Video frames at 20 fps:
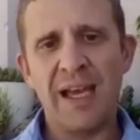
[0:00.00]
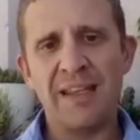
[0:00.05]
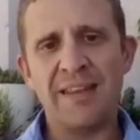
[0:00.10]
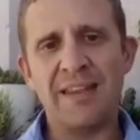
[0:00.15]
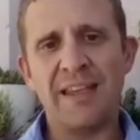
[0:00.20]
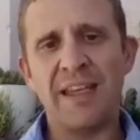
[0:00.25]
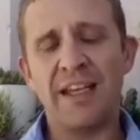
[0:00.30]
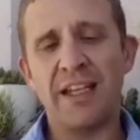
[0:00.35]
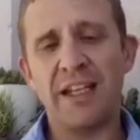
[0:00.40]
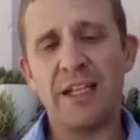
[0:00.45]

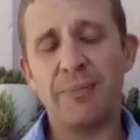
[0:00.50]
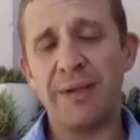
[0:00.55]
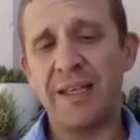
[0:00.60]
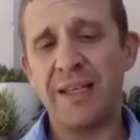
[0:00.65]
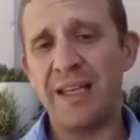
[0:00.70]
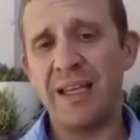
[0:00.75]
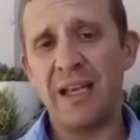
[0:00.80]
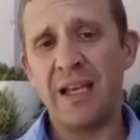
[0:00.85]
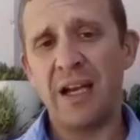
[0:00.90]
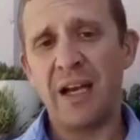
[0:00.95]
and they're going to
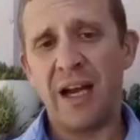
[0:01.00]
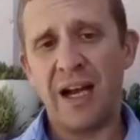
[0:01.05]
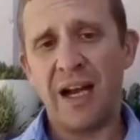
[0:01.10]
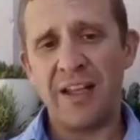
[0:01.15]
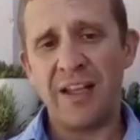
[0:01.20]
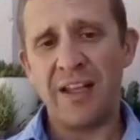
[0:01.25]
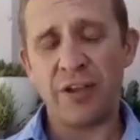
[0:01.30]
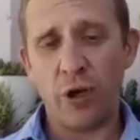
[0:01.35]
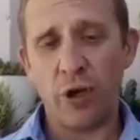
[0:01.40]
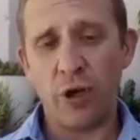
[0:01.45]
be
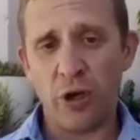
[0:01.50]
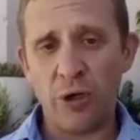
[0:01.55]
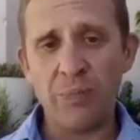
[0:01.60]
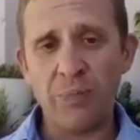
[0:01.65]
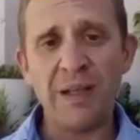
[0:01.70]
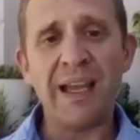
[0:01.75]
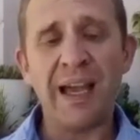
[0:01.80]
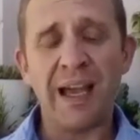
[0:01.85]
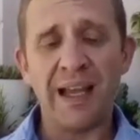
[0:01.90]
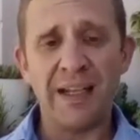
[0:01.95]
either
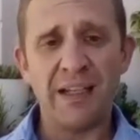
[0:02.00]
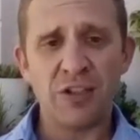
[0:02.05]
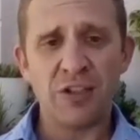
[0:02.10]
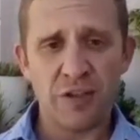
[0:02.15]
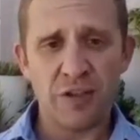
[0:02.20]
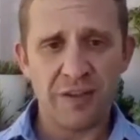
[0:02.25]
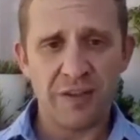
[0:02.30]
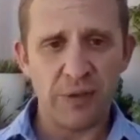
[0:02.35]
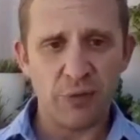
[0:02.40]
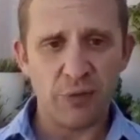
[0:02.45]

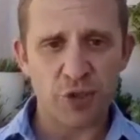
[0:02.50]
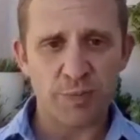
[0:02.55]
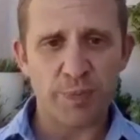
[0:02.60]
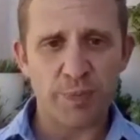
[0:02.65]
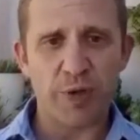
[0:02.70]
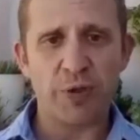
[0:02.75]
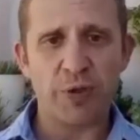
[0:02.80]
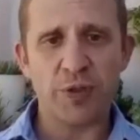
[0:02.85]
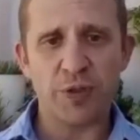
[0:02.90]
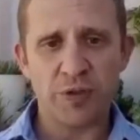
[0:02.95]
obligated to then
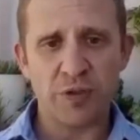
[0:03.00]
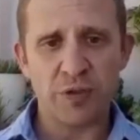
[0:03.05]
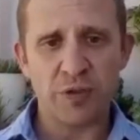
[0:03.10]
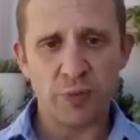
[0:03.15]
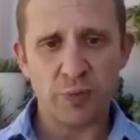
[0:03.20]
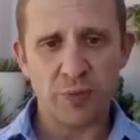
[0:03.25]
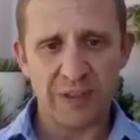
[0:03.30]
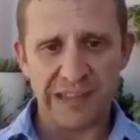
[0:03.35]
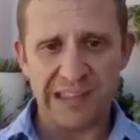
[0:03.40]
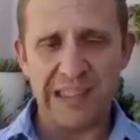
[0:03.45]

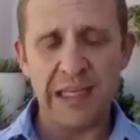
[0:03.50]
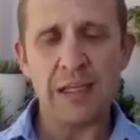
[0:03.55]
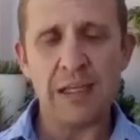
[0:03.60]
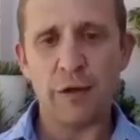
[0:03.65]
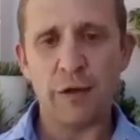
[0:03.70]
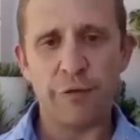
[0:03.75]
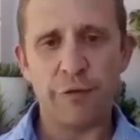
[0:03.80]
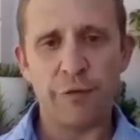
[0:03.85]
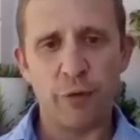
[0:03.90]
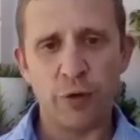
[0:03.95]
respond with
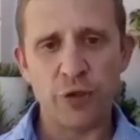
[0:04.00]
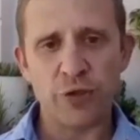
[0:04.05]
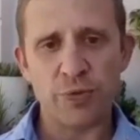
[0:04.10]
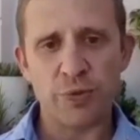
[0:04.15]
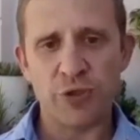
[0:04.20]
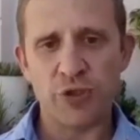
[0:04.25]
lethal force,